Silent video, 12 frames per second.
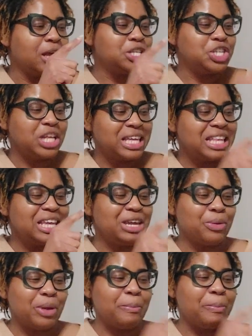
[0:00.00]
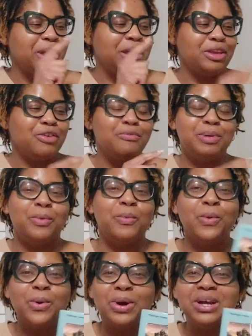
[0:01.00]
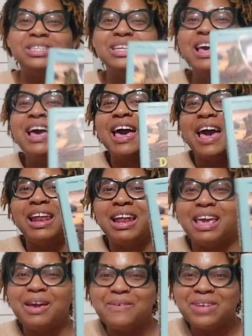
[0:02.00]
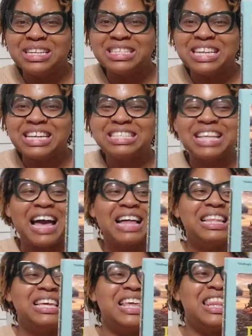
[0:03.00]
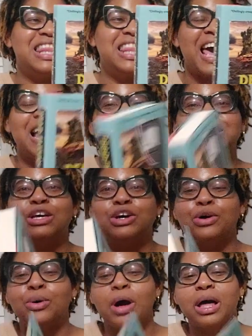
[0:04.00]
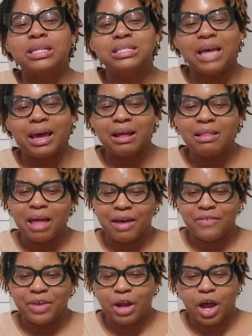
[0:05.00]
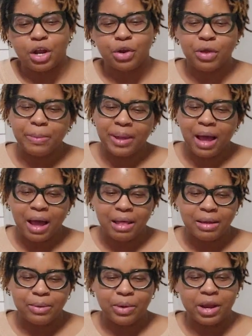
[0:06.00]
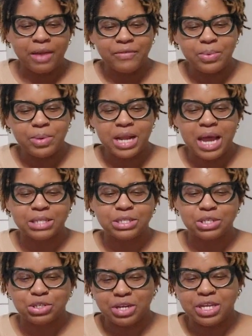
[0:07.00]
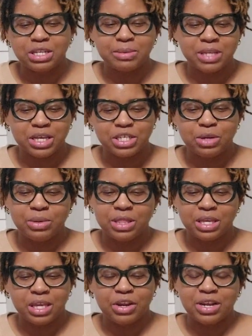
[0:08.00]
Chillingly creepy, you've been warned. And it was exactly that. So, Dead 11, on a creepy island where everyone has a strange obsession with the year